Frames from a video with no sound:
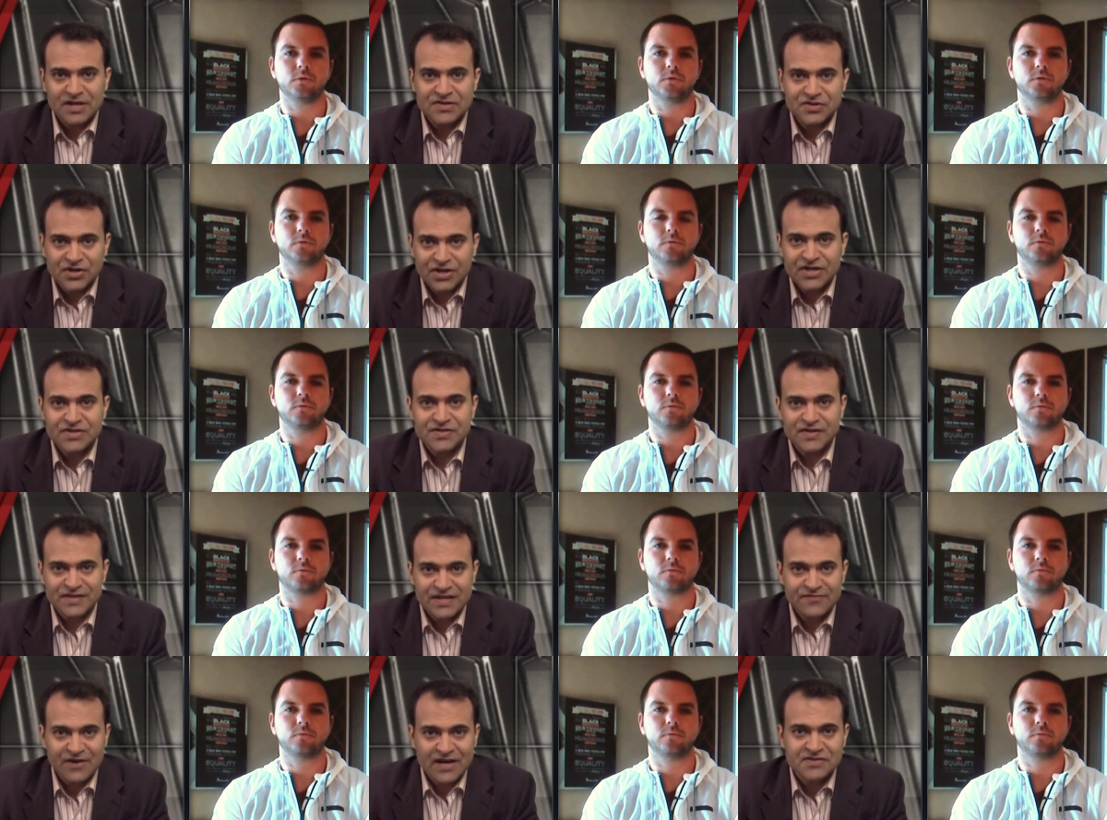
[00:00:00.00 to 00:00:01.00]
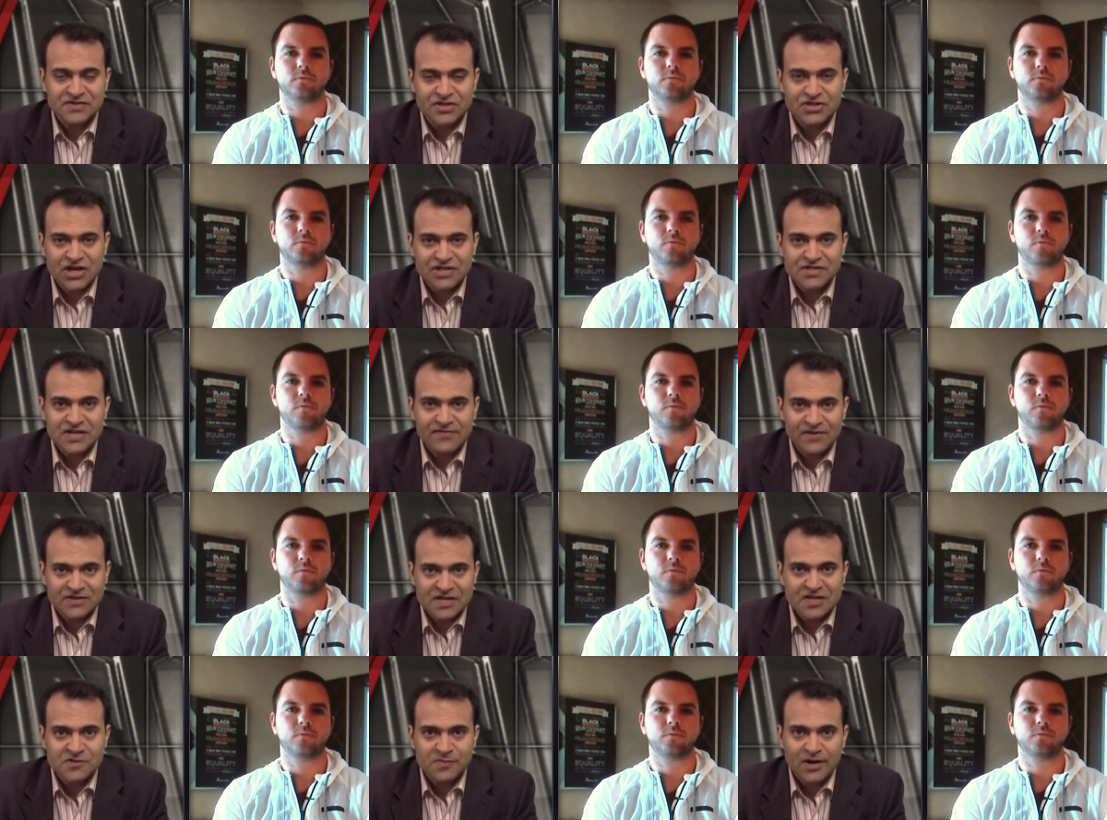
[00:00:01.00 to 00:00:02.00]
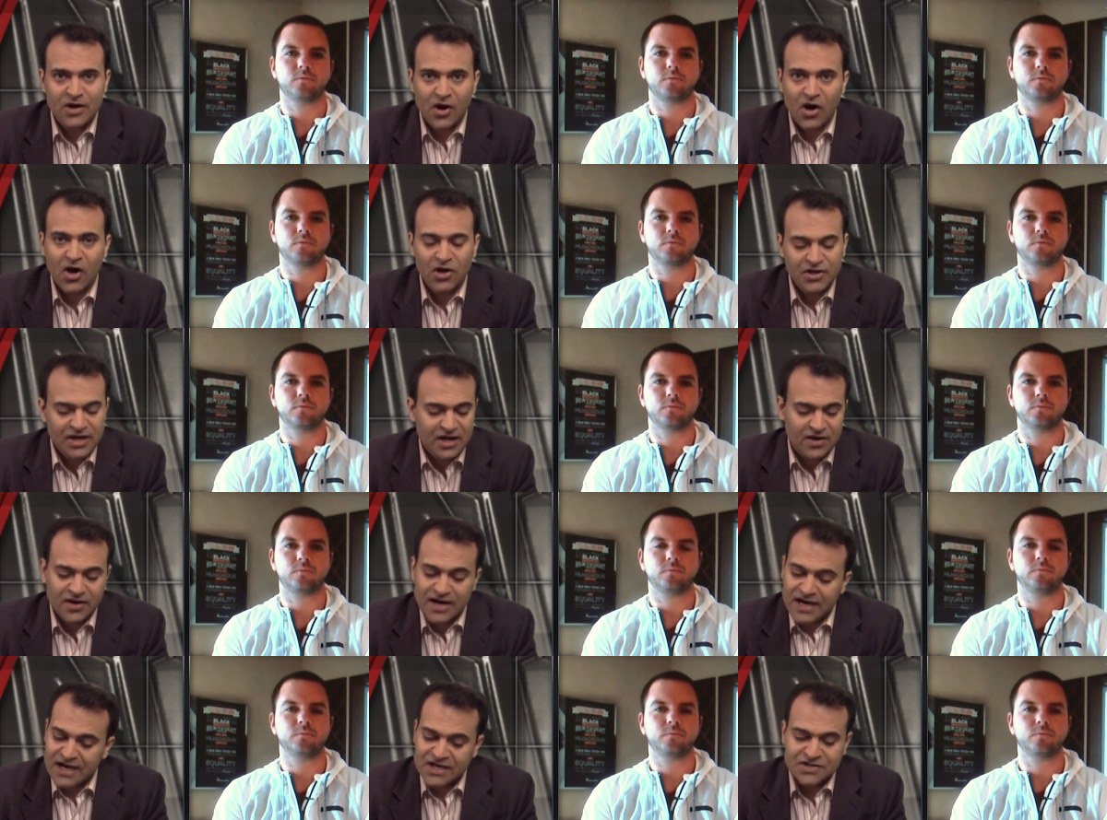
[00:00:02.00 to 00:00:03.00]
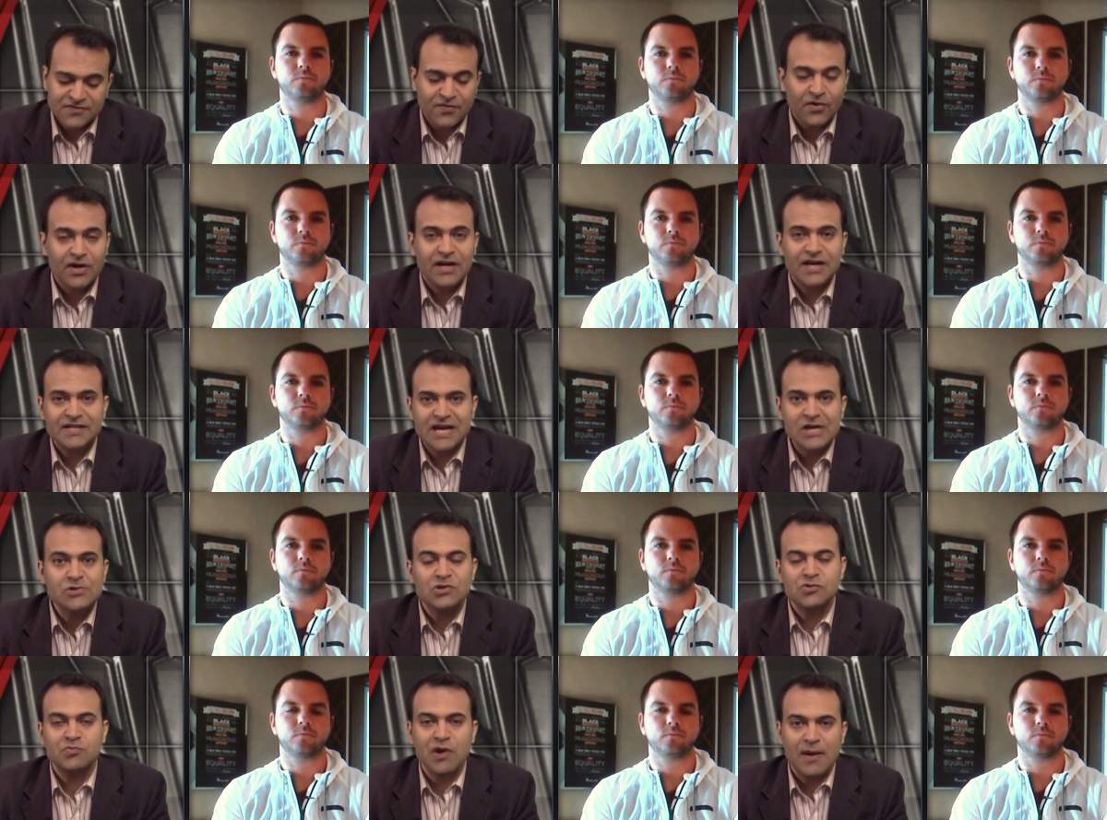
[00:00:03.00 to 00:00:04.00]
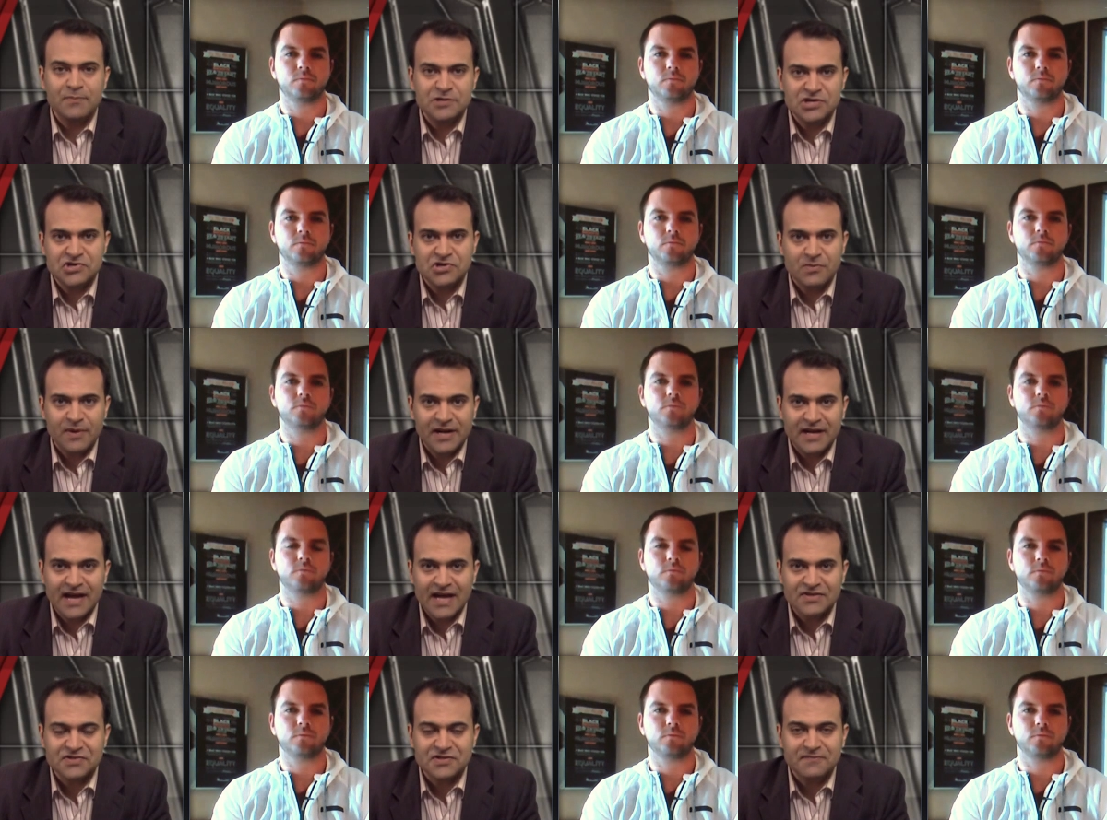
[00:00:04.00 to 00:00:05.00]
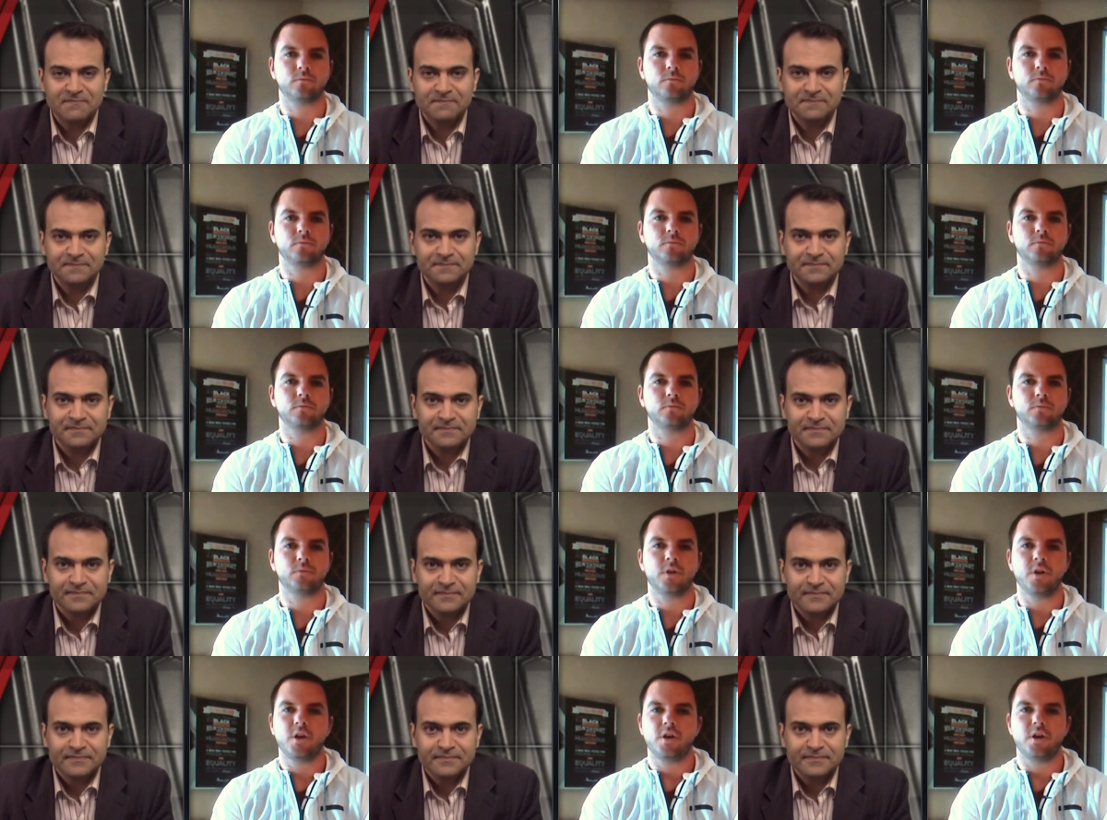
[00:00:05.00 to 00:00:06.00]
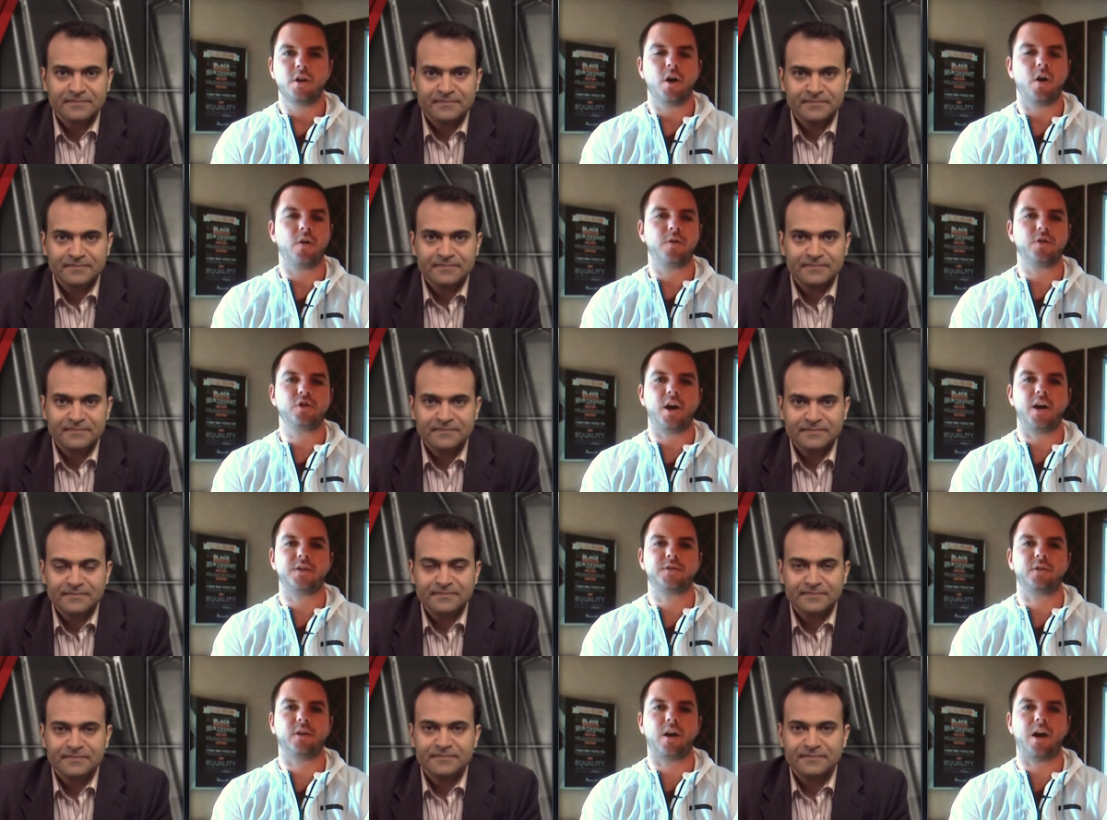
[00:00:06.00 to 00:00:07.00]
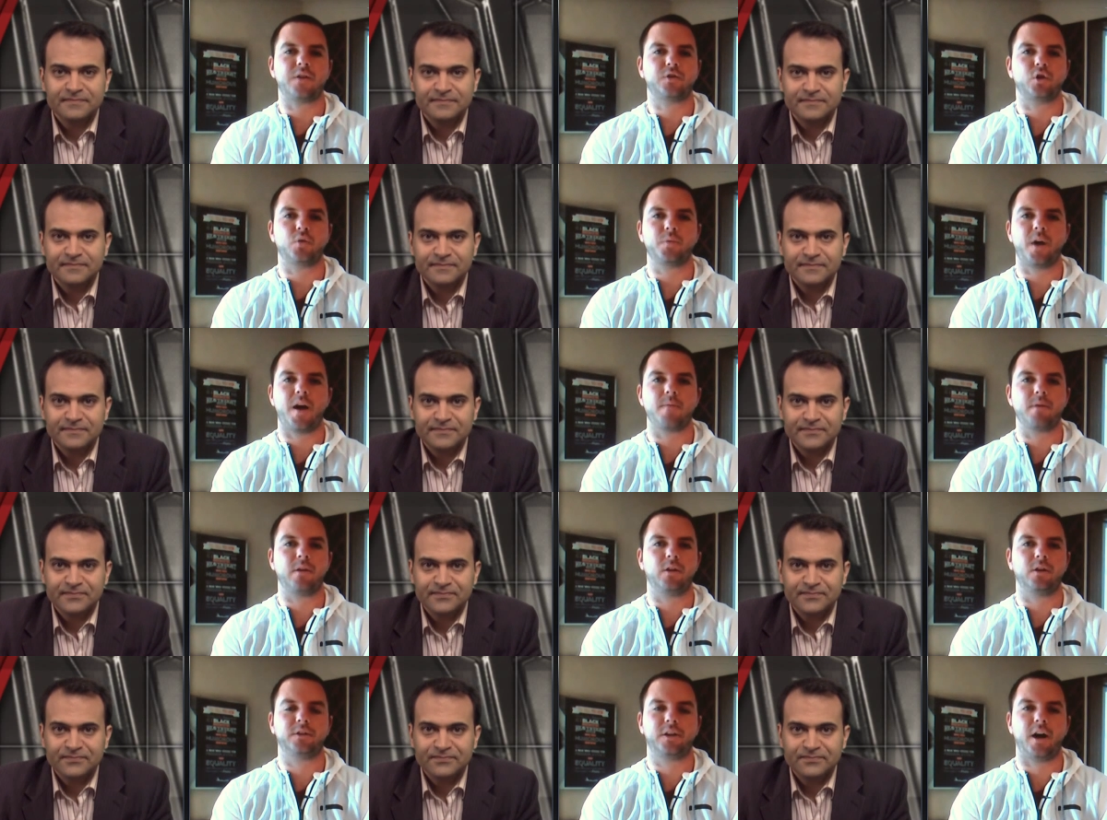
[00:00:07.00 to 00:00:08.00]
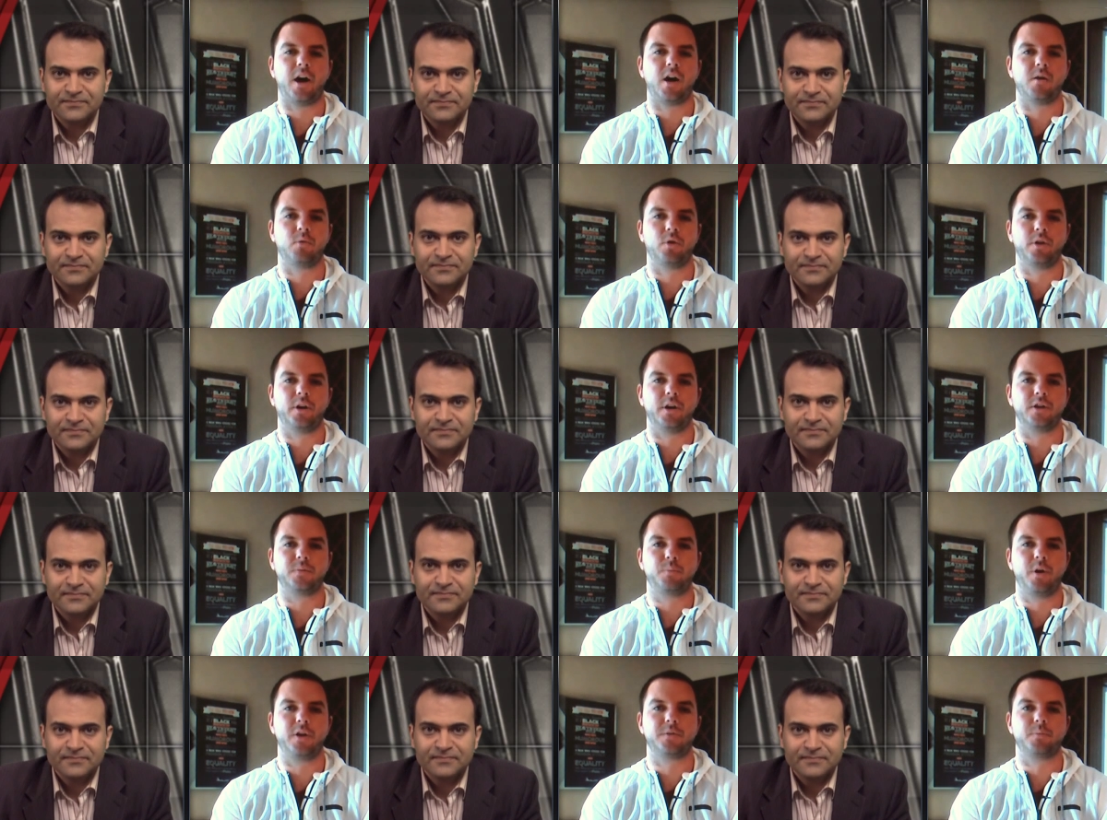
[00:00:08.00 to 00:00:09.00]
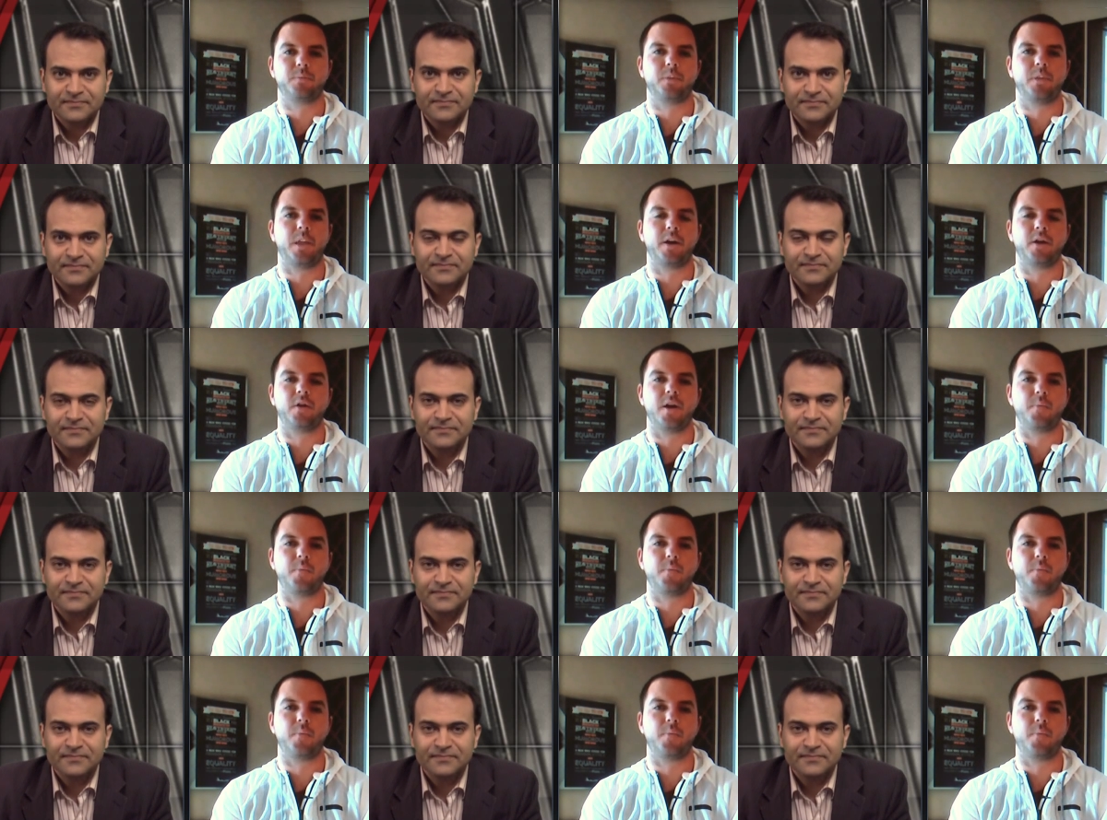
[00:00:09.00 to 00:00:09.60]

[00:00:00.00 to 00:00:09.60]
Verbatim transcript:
Speaker 1: as good as, a def as the Jets' defense has been all year is very a dangerous proposition to bet against.
Speaker 2: You know, the Jets, the last home game, they looked terrible against Pittsburgh. I know they